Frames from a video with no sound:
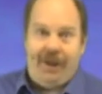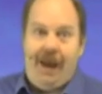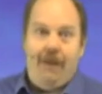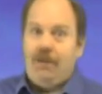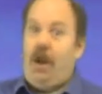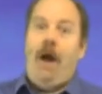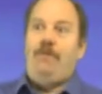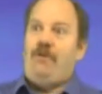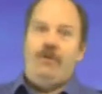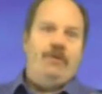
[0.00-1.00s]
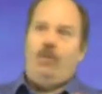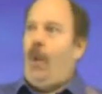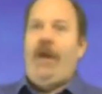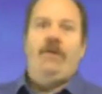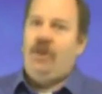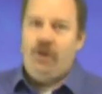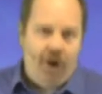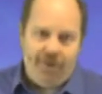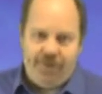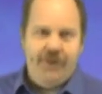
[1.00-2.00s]
clams, lobsters, whales and
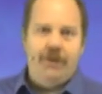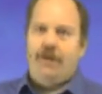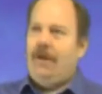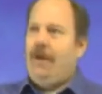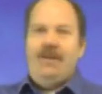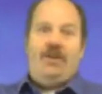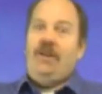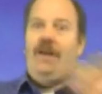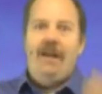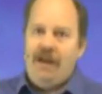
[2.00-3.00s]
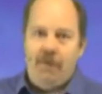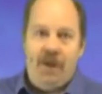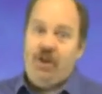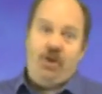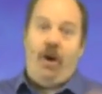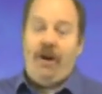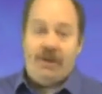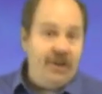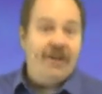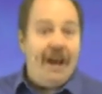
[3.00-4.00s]
dolphins, sea anemones,
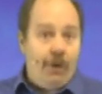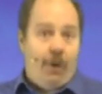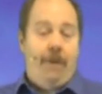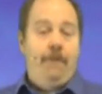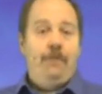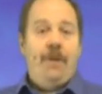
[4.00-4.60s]
sharks, etc.